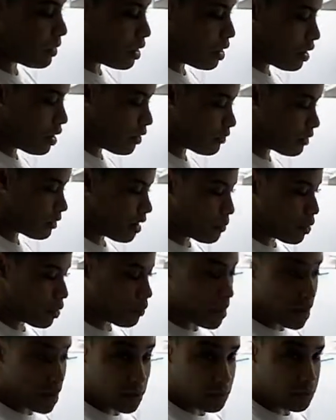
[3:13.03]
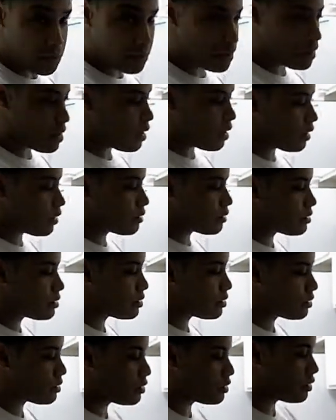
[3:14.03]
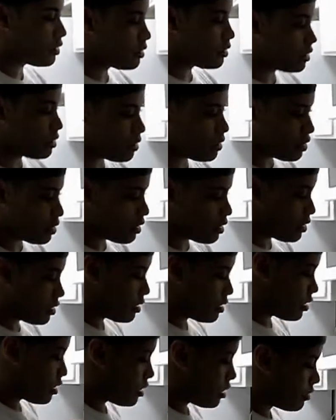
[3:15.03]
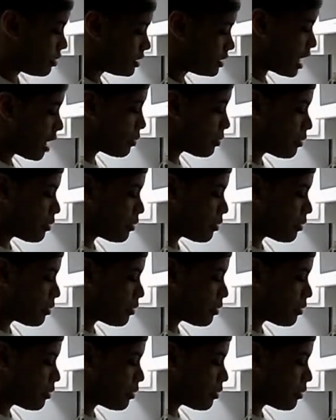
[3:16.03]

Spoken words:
I've got my omega-3 eggs. On top